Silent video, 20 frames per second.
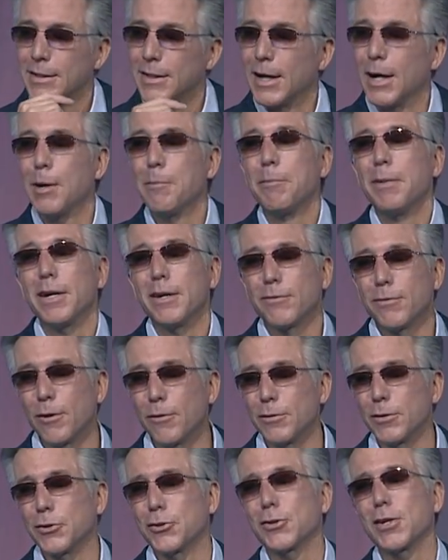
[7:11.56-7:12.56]
I may have
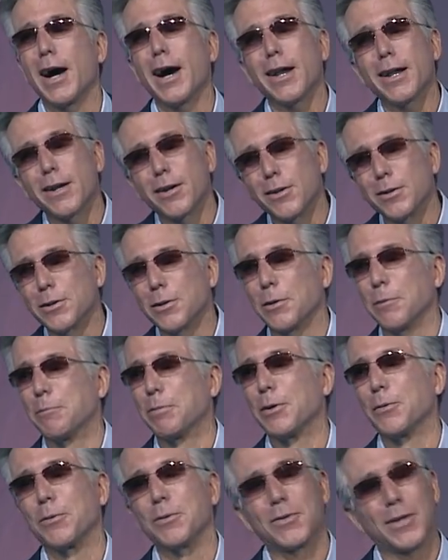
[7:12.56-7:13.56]
overshot it a little
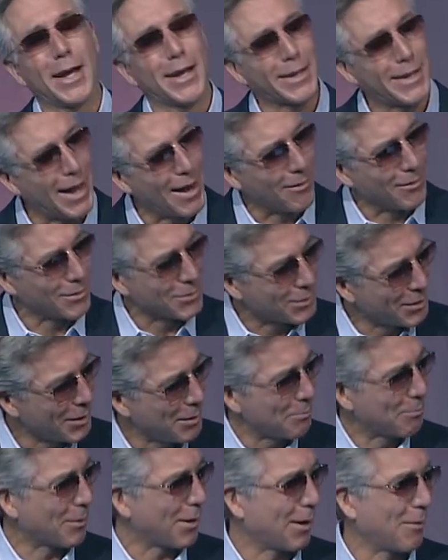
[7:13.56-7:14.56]
bit with that
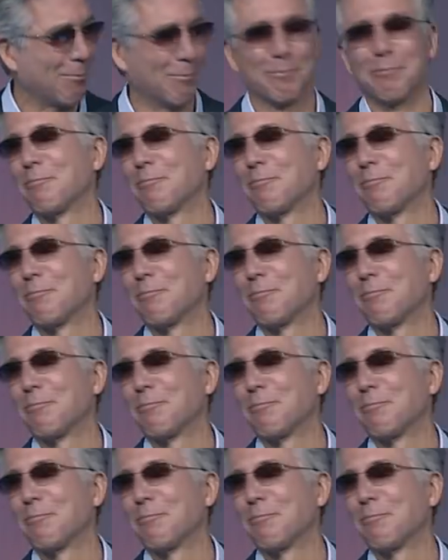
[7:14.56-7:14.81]
guarantee, babe.